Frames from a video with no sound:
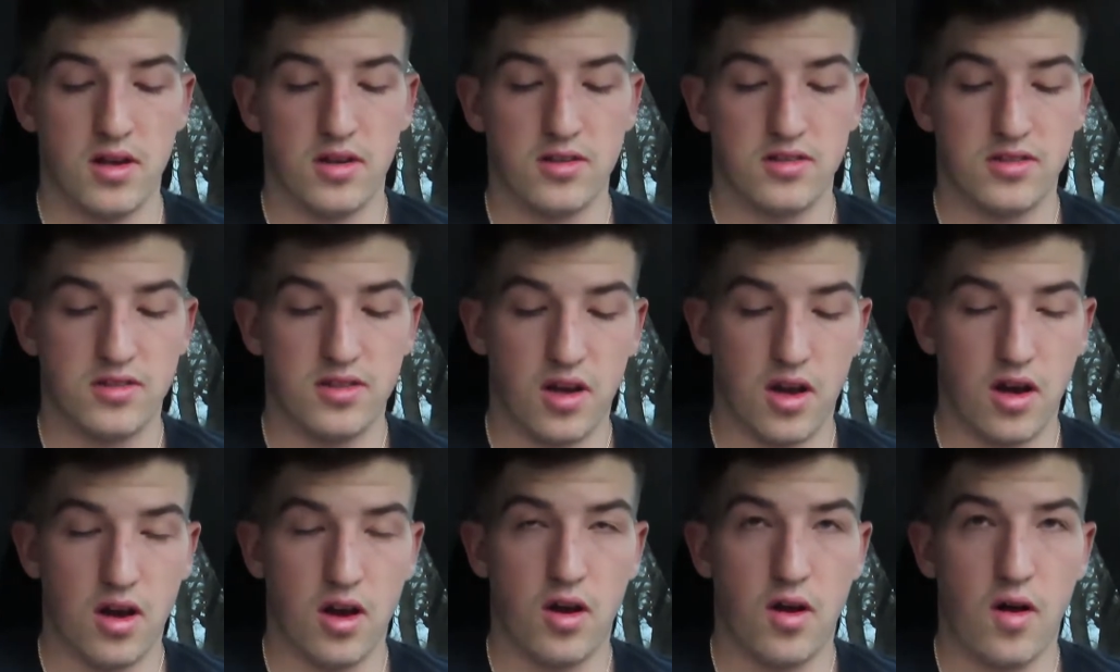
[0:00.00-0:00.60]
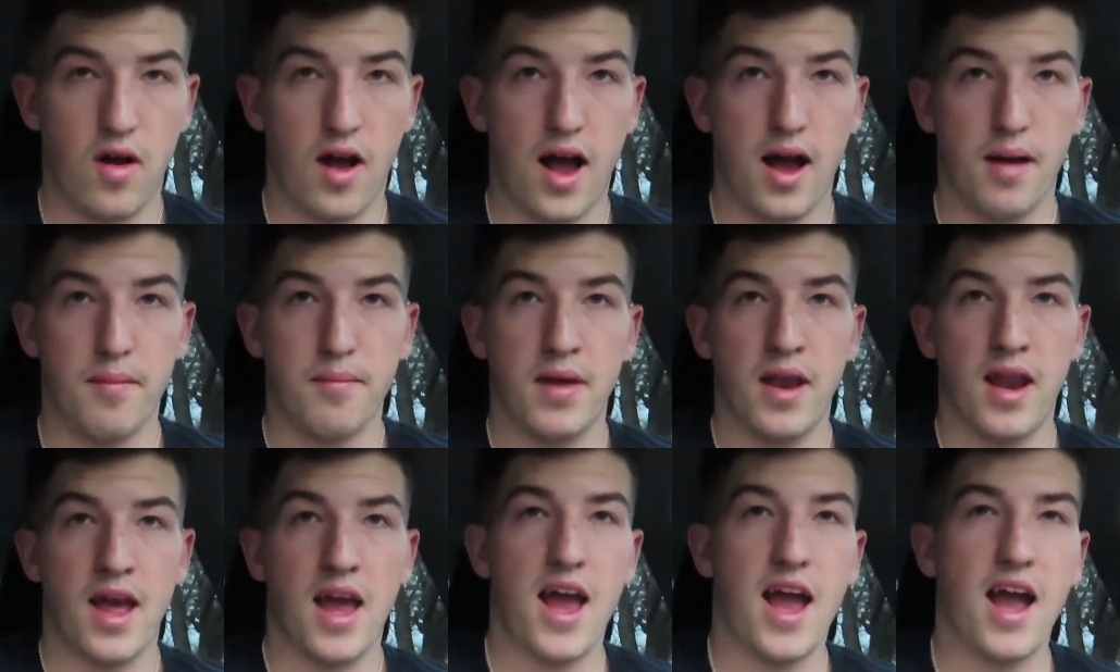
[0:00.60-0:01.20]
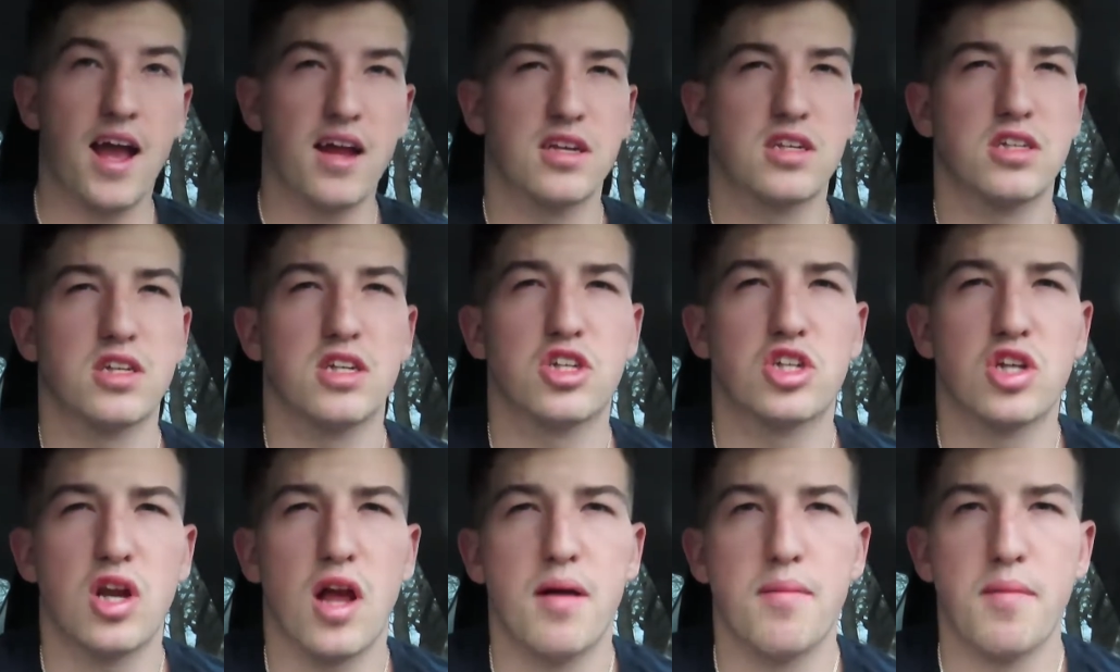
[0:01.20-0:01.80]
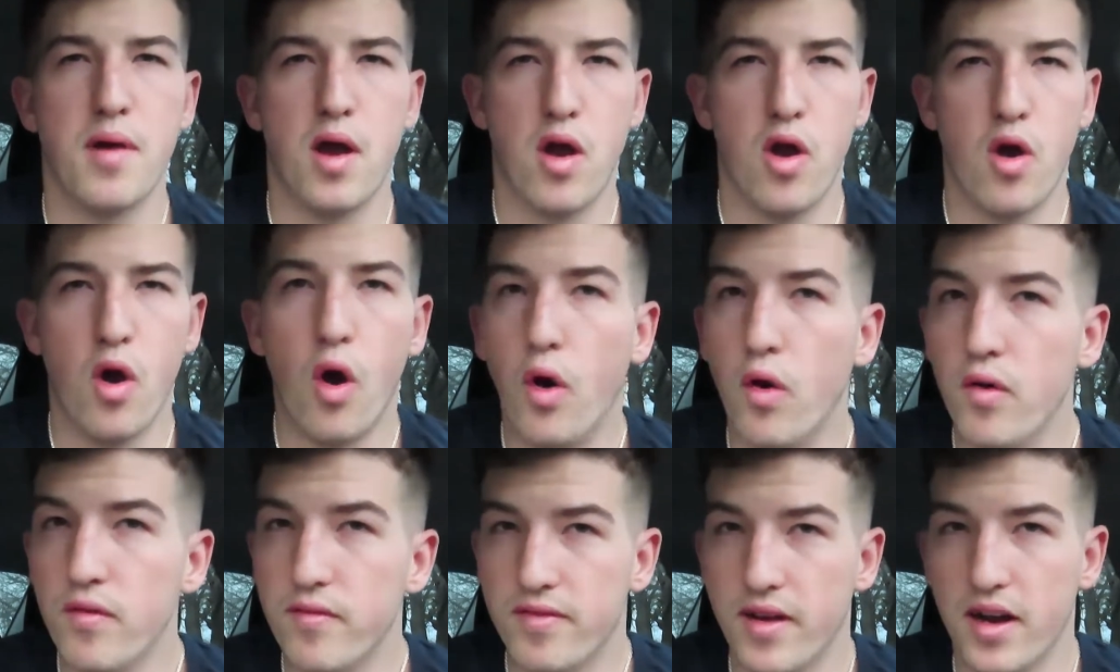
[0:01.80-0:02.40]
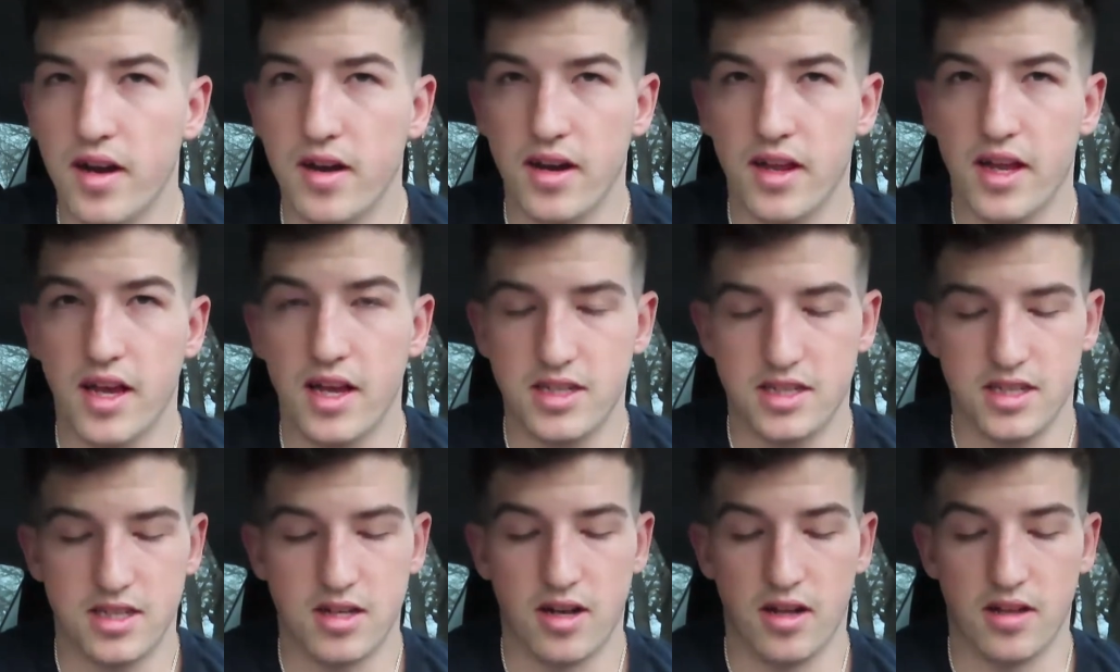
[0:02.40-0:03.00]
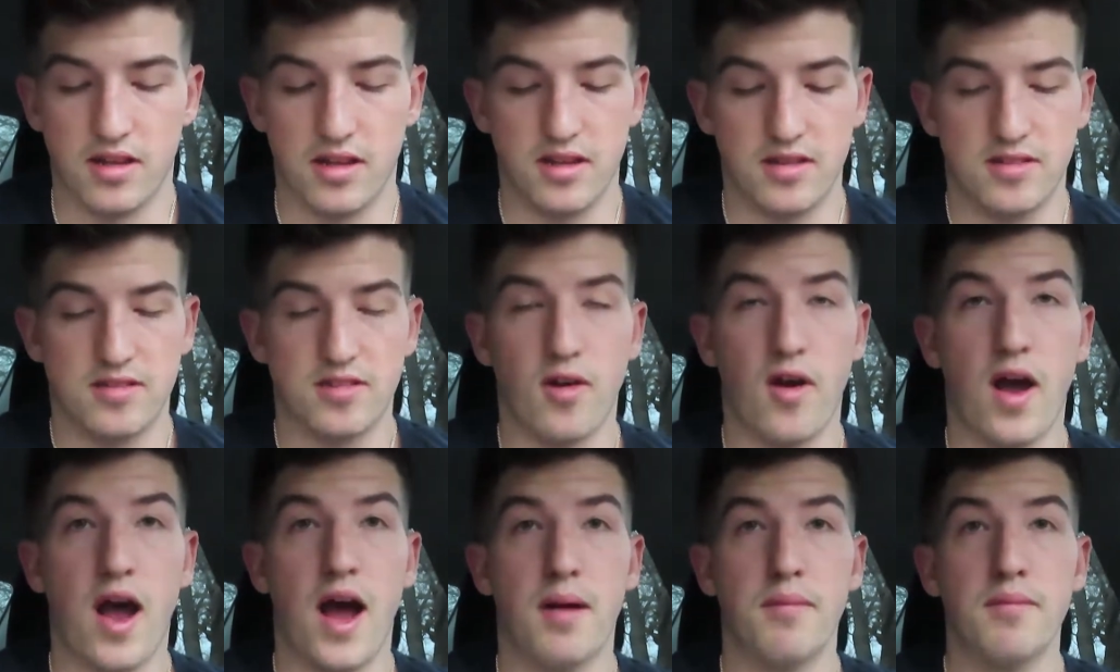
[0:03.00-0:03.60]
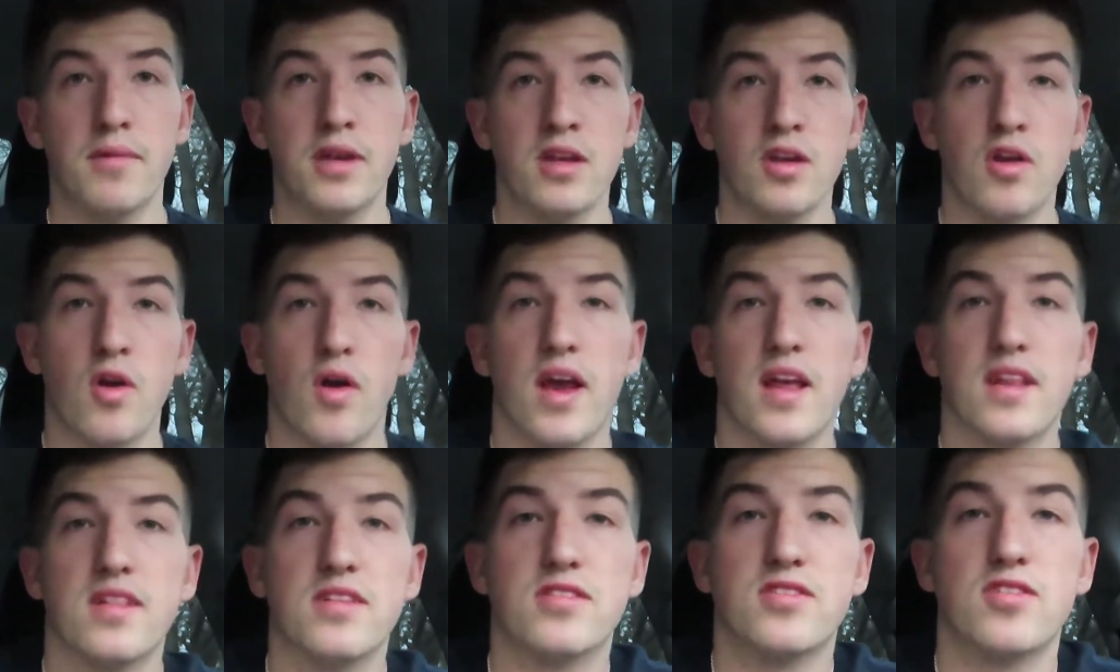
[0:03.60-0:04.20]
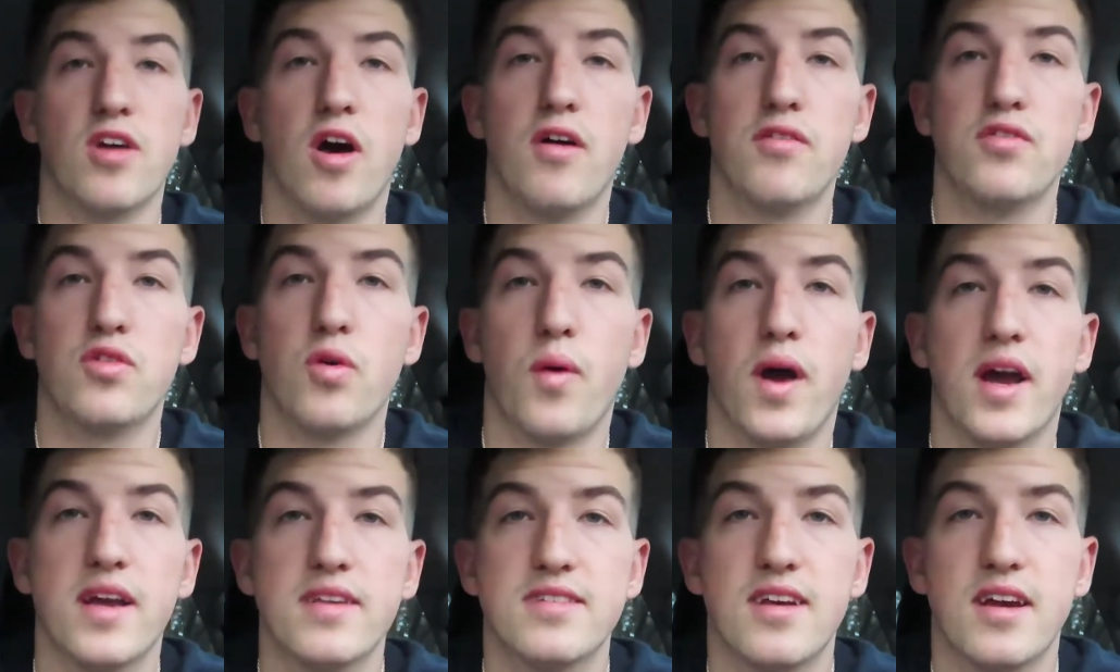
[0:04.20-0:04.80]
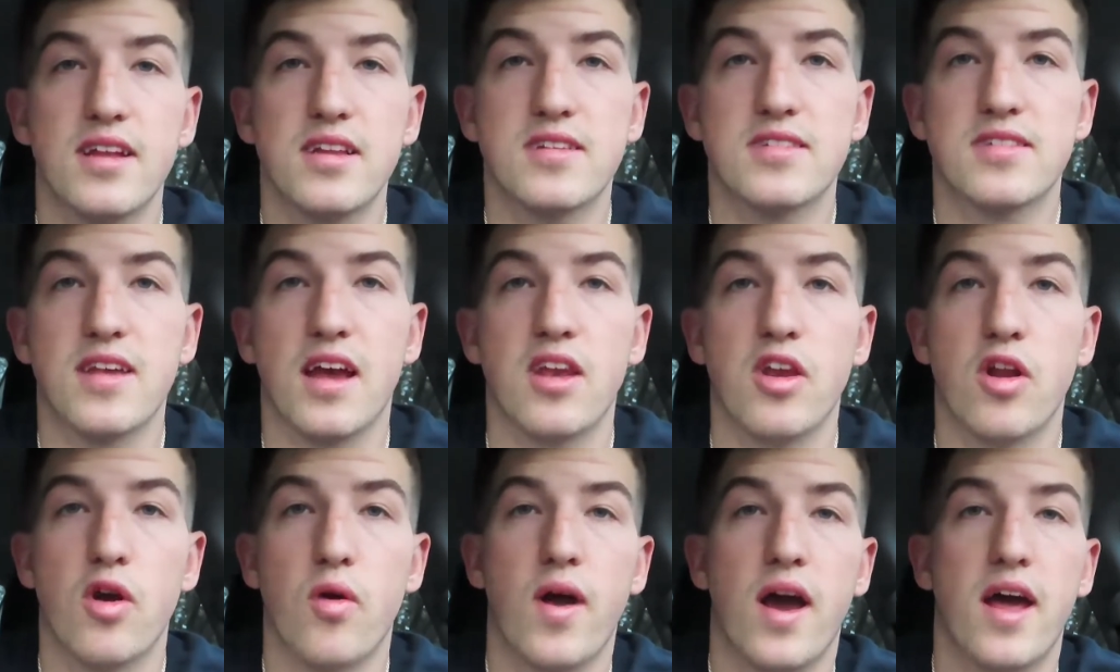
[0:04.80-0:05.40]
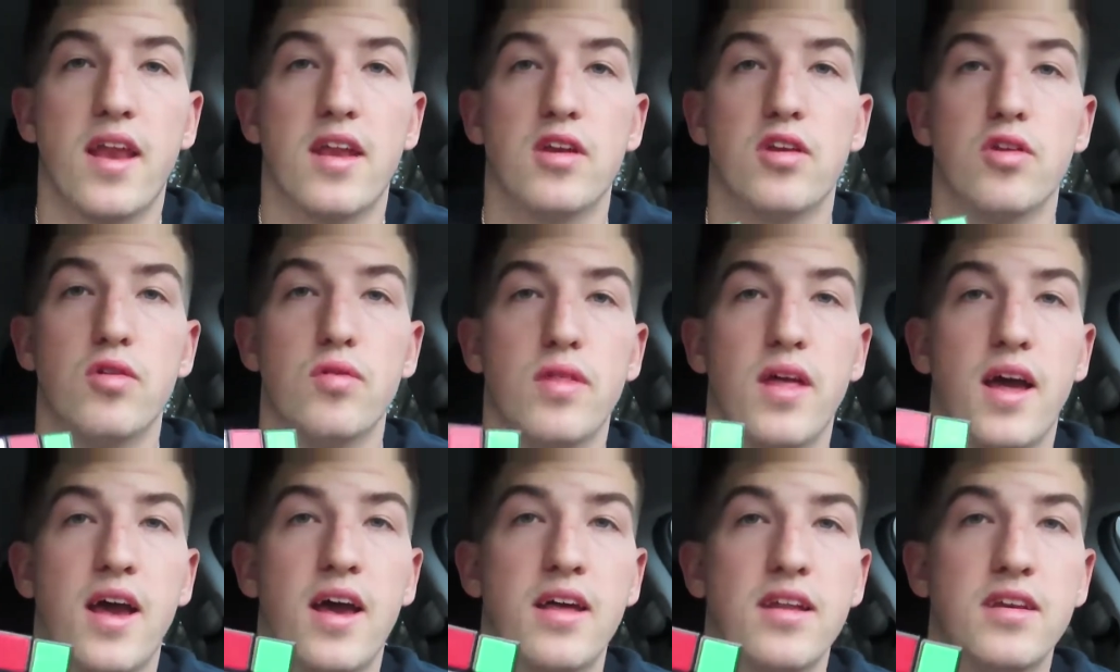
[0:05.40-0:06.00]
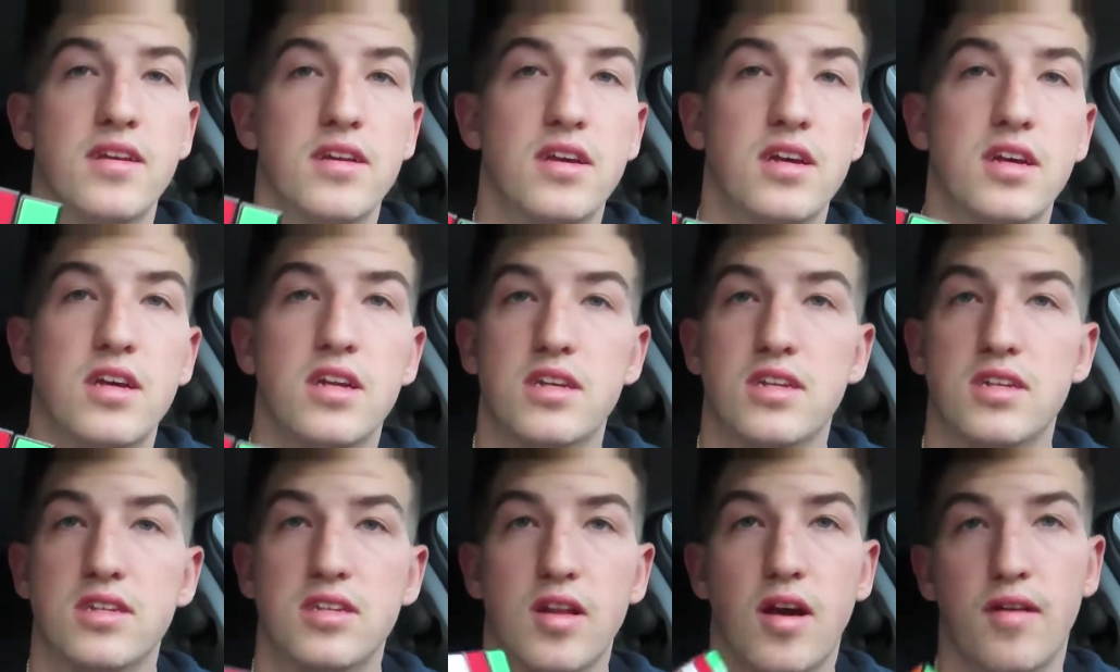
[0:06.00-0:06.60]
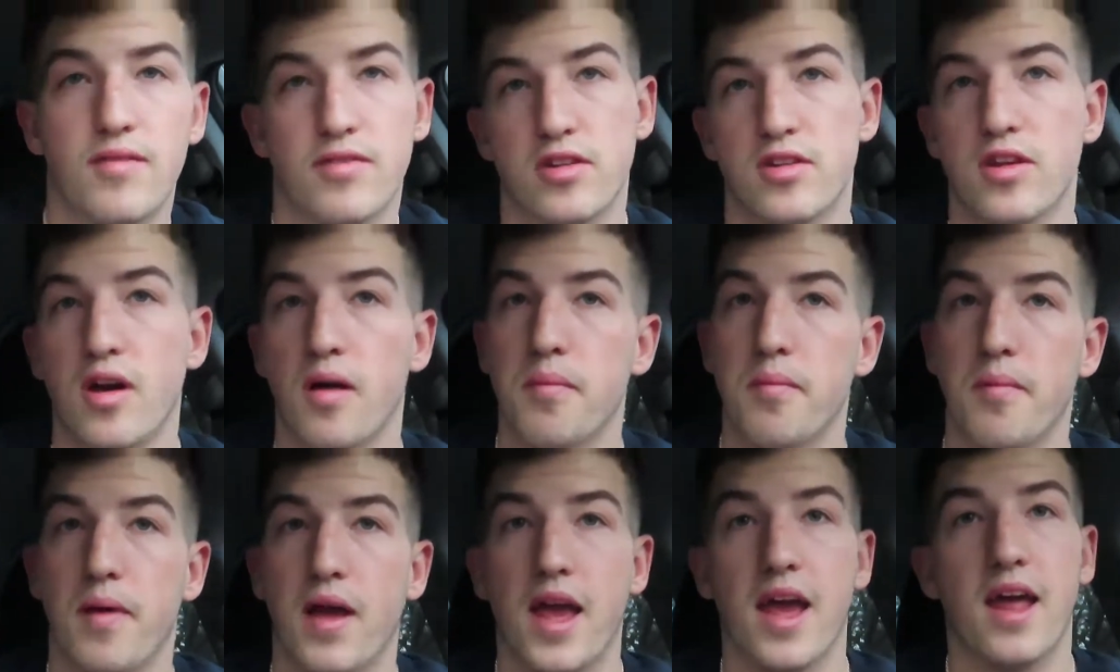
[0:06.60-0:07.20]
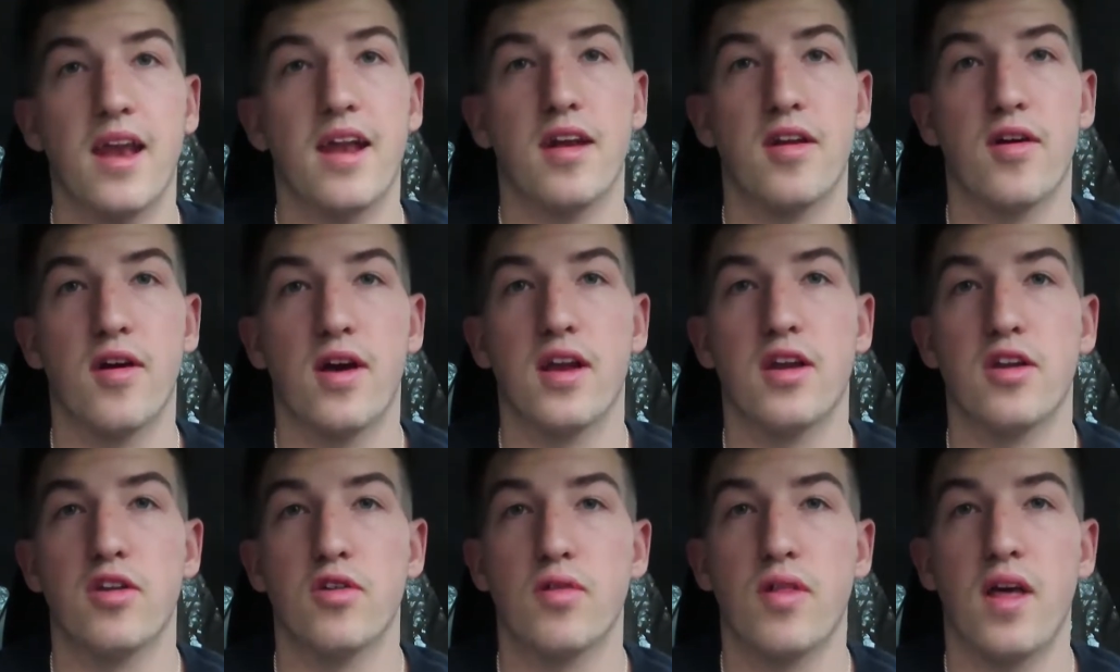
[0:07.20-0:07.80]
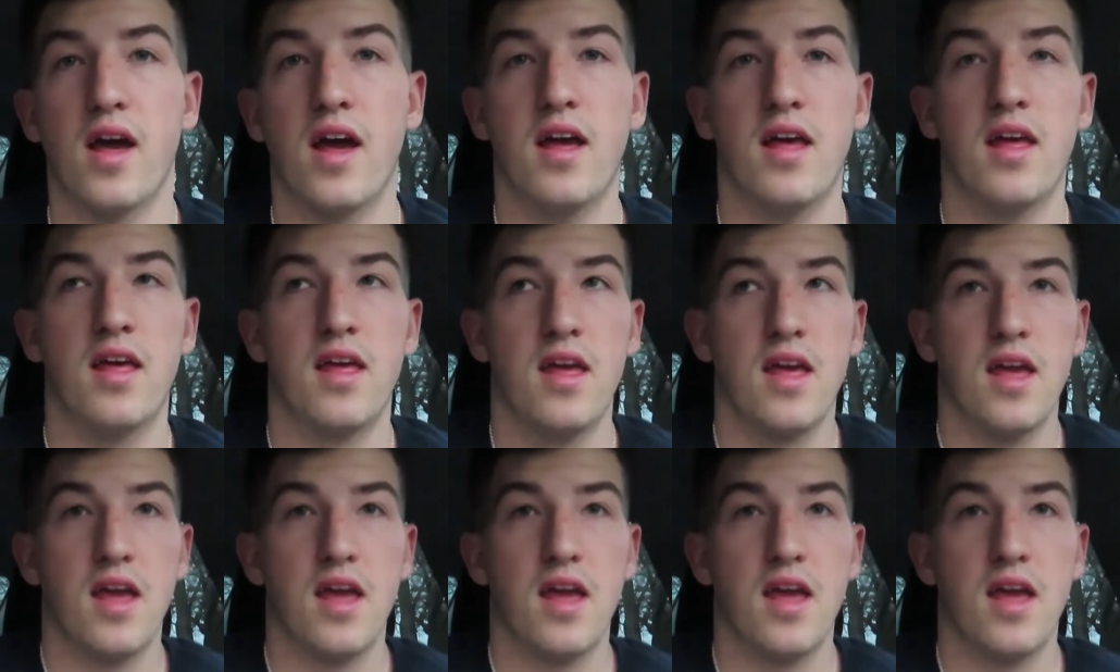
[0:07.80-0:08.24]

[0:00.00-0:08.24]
So I'm gonna actually try my own variation on this. So I'm gonna go ahead and solve the white side because I know how to do that. Just off the top of my head, I know how to do that.